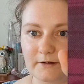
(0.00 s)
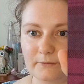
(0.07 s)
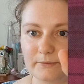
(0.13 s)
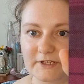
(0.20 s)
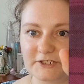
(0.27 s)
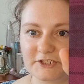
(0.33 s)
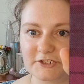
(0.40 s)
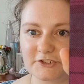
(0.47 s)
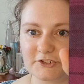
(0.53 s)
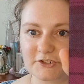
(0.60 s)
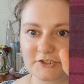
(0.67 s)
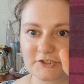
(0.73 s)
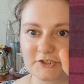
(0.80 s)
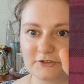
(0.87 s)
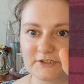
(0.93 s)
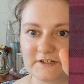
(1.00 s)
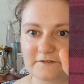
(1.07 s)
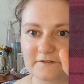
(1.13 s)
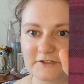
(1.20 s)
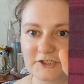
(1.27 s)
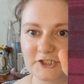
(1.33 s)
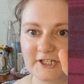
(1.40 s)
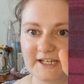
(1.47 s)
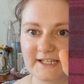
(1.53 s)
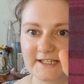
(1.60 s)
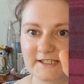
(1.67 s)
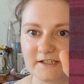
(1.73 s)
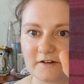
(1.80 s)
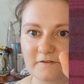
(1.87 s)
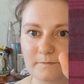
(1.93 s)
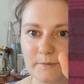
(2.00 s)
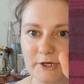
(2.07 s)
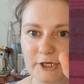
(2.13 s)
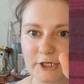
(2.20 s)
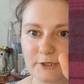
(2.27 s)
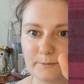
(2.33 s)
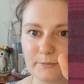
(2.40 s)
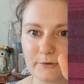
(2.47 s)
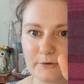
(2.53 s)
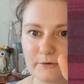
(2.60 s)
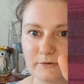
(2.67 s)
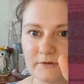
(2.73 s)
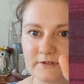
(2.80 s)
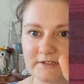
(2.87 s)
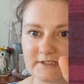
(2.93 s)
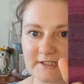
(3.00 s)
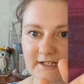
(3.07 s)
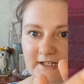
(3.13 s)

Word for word: which is just two different shades of purple to